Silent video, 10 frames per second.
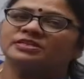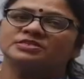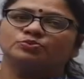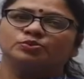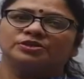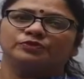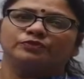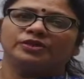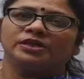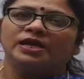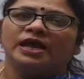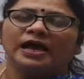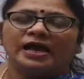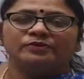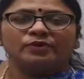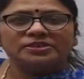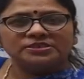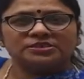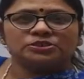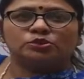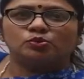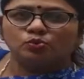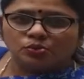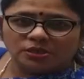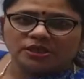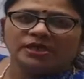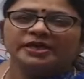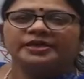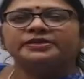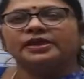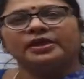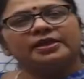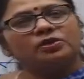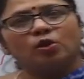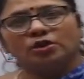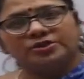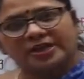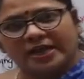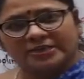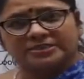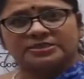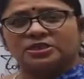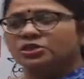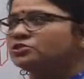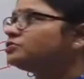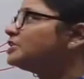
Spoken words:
this wooden wheel, and once it is cooled, it again contracts. So